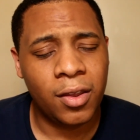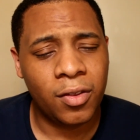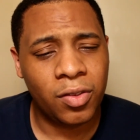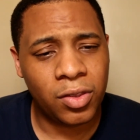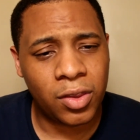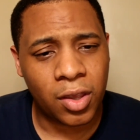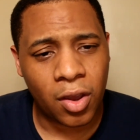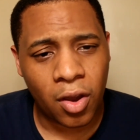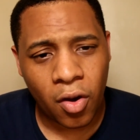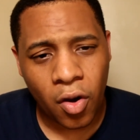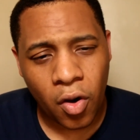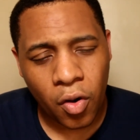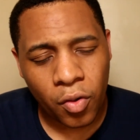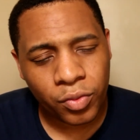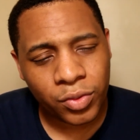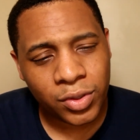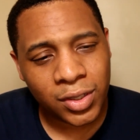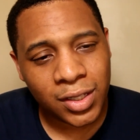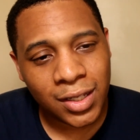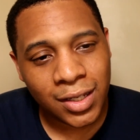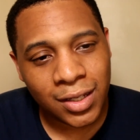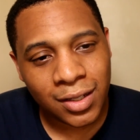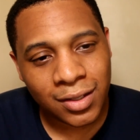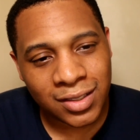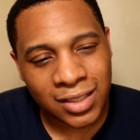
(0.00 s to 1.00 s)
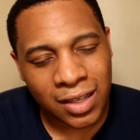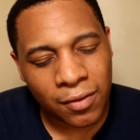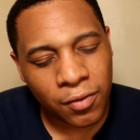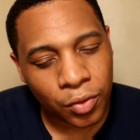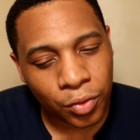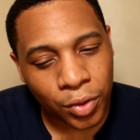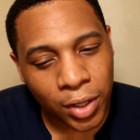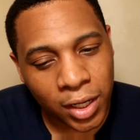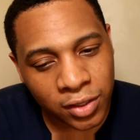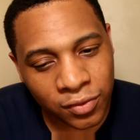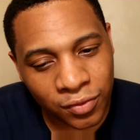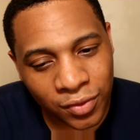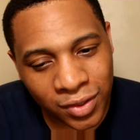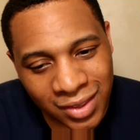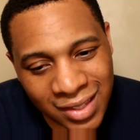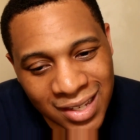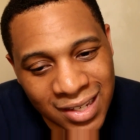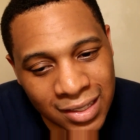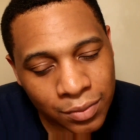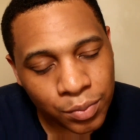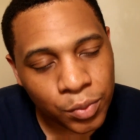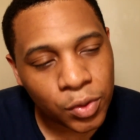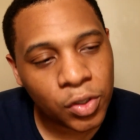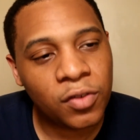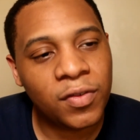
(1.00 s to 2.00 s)
The only saving grace for
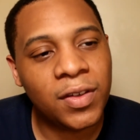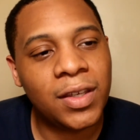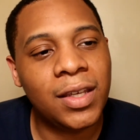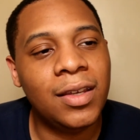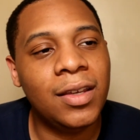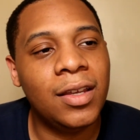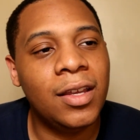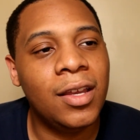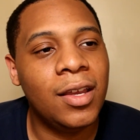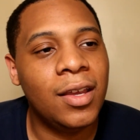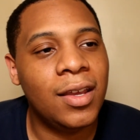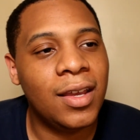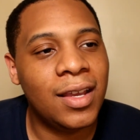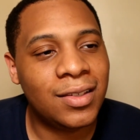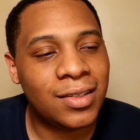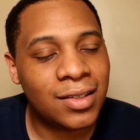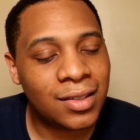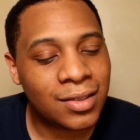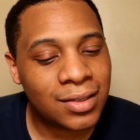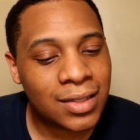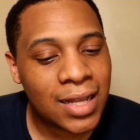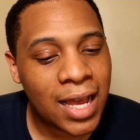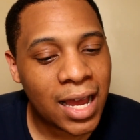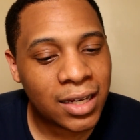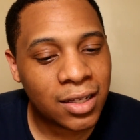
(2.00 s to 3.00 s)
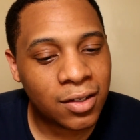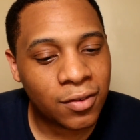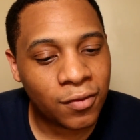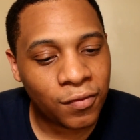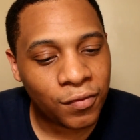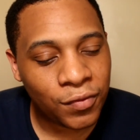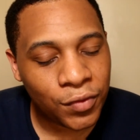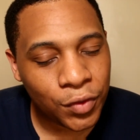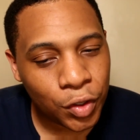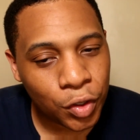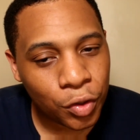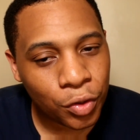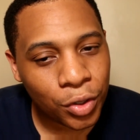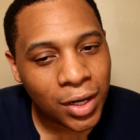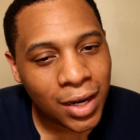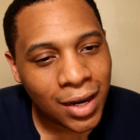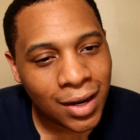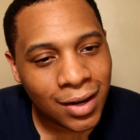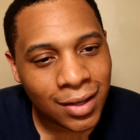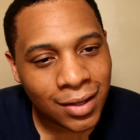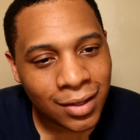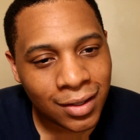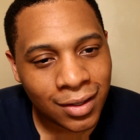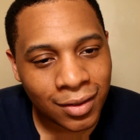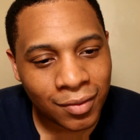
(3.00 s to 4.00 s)
this movie is it's not
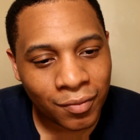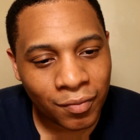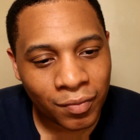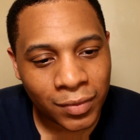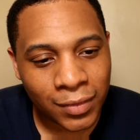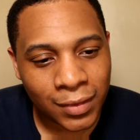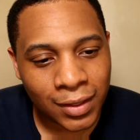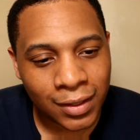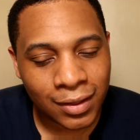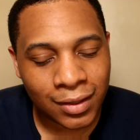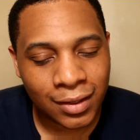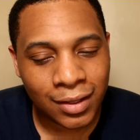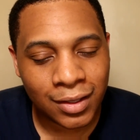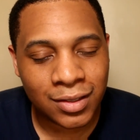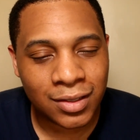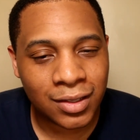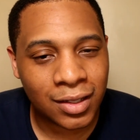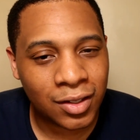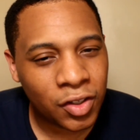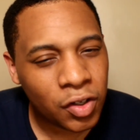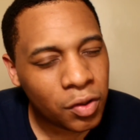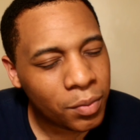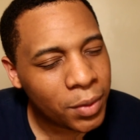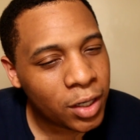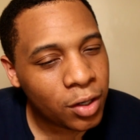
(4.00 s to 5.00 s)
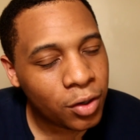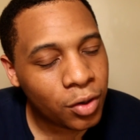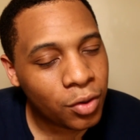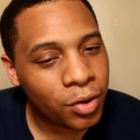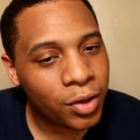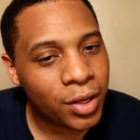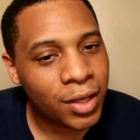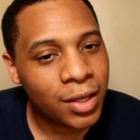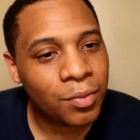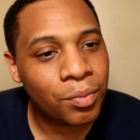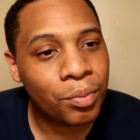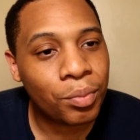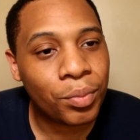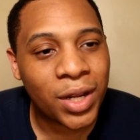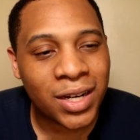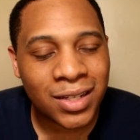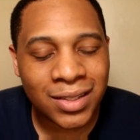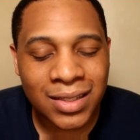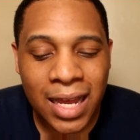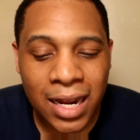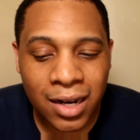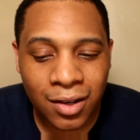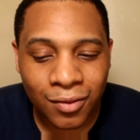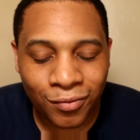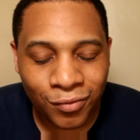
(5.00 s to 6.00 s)
infuriating. It's a little bit annoying, but it's
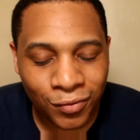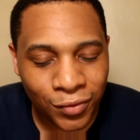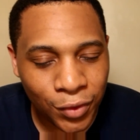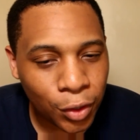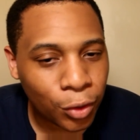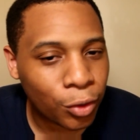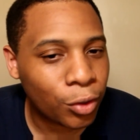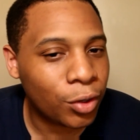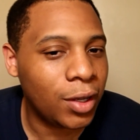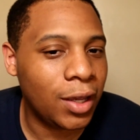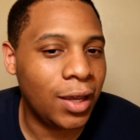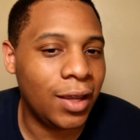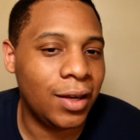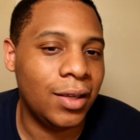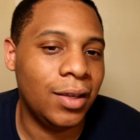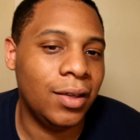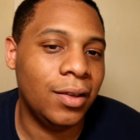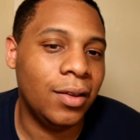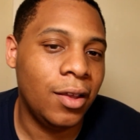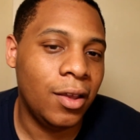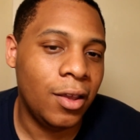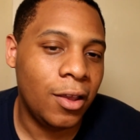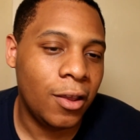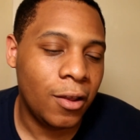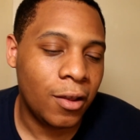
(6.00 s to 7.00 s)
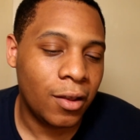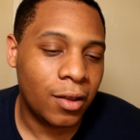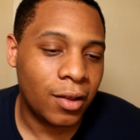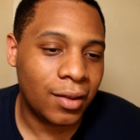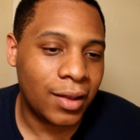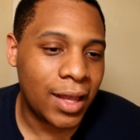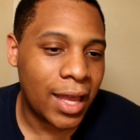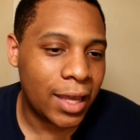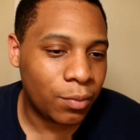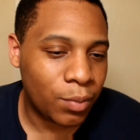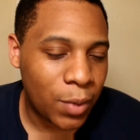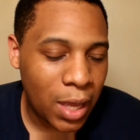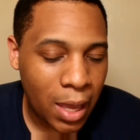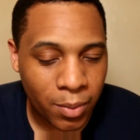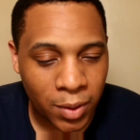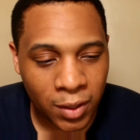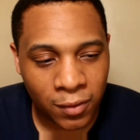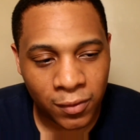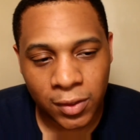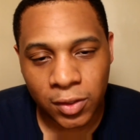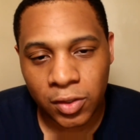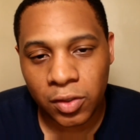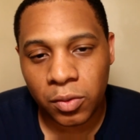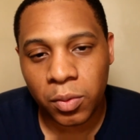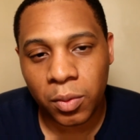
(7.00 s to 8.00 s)
not infuriating like Batman
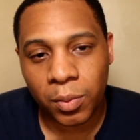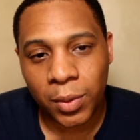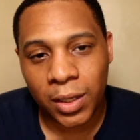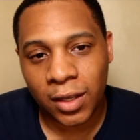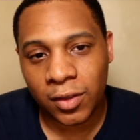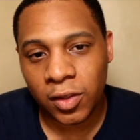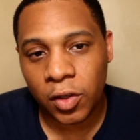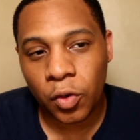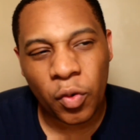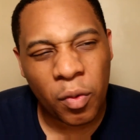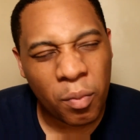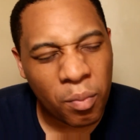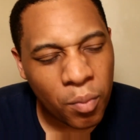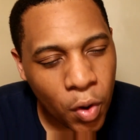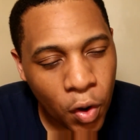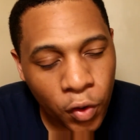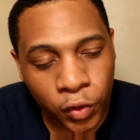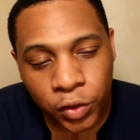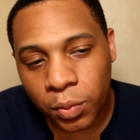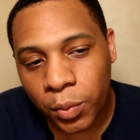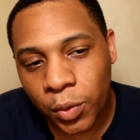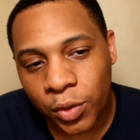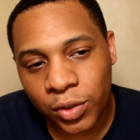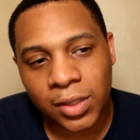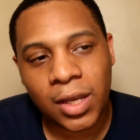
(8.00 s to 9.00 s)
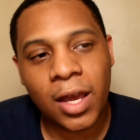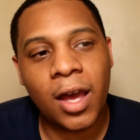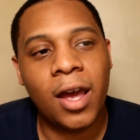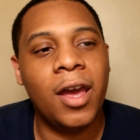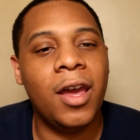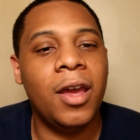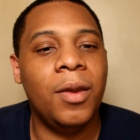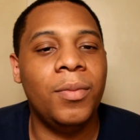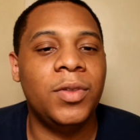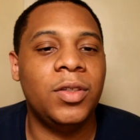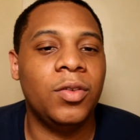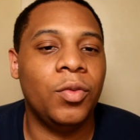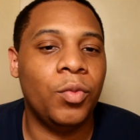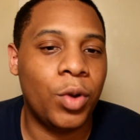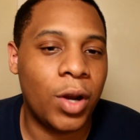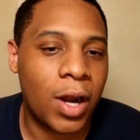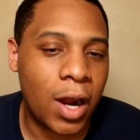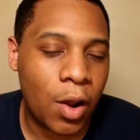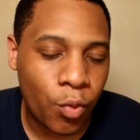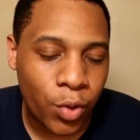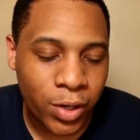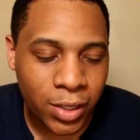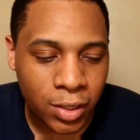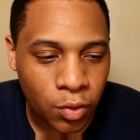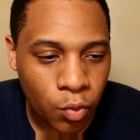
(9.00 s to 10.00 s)
v Superman. There were multiple times where I
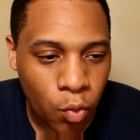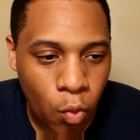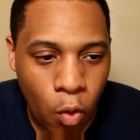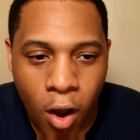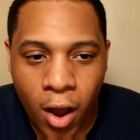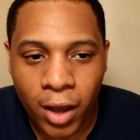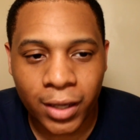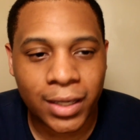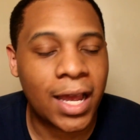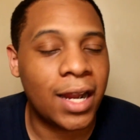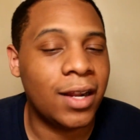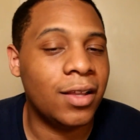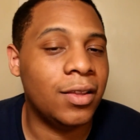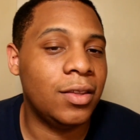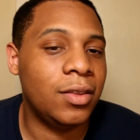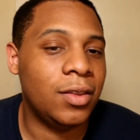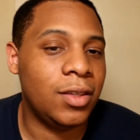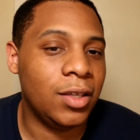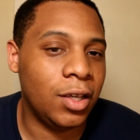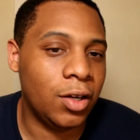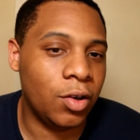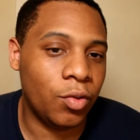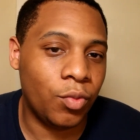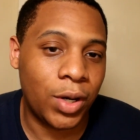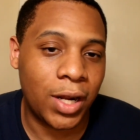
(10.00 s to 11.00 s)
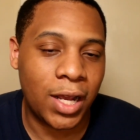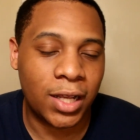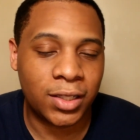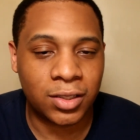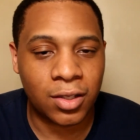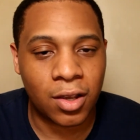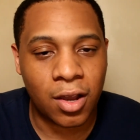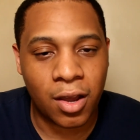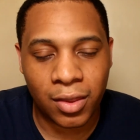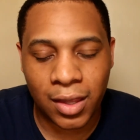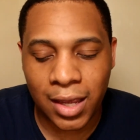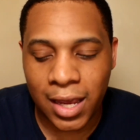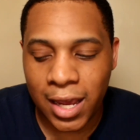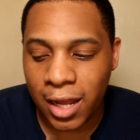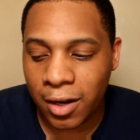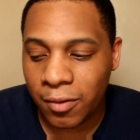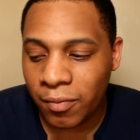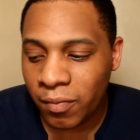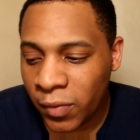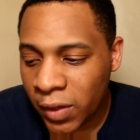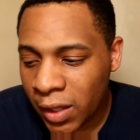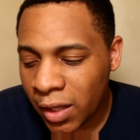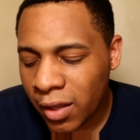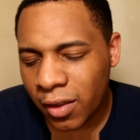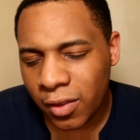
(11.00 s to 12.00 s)
wanted to walk out of the theater when I saw that.
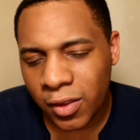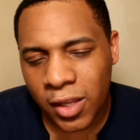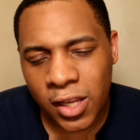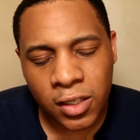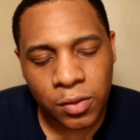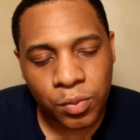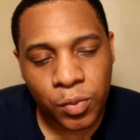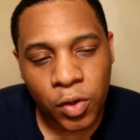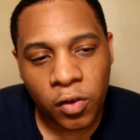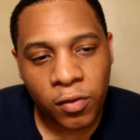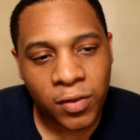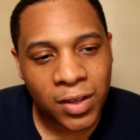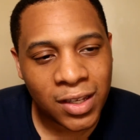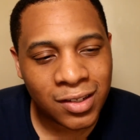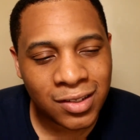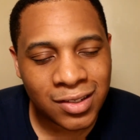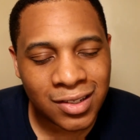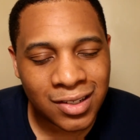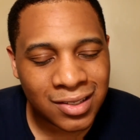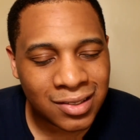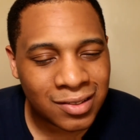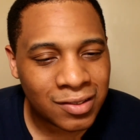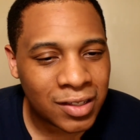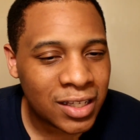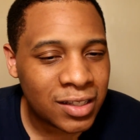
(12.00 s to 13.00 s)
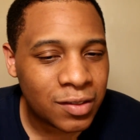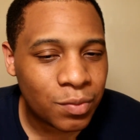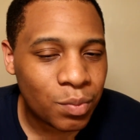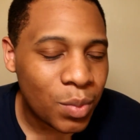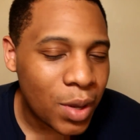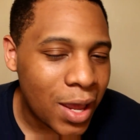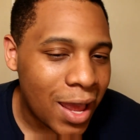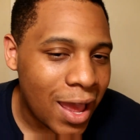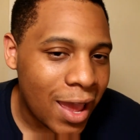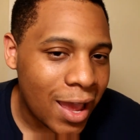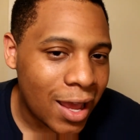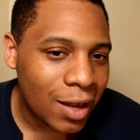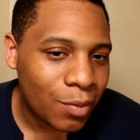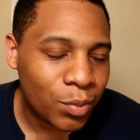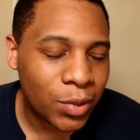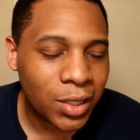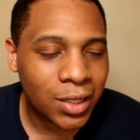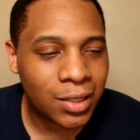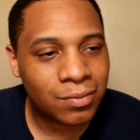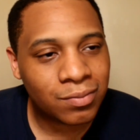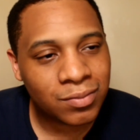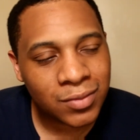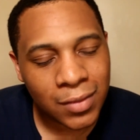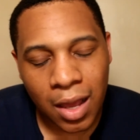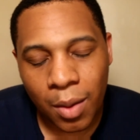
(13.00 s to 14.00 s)
This movie is just, it's bad,
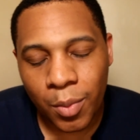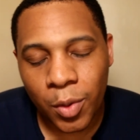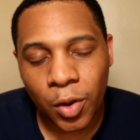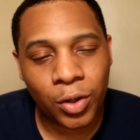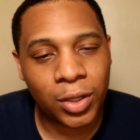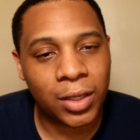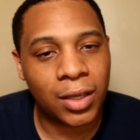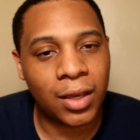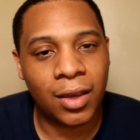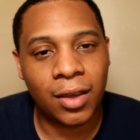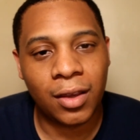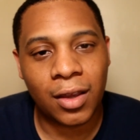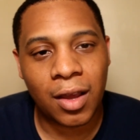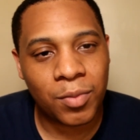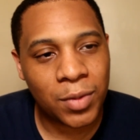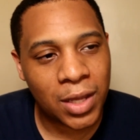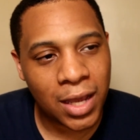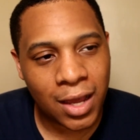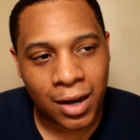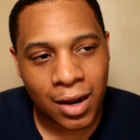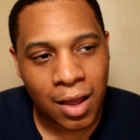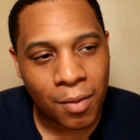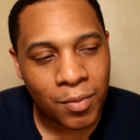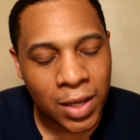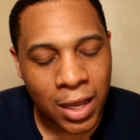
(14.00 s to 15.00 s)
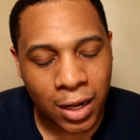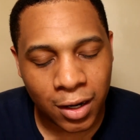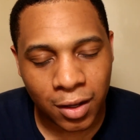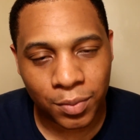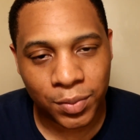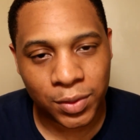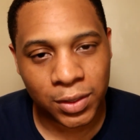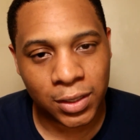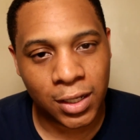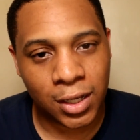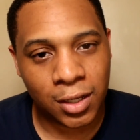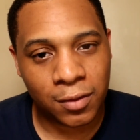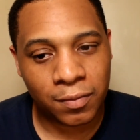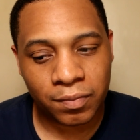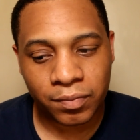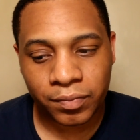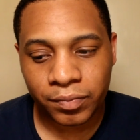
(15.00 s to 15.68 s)
but I'm okay. I'm not upset.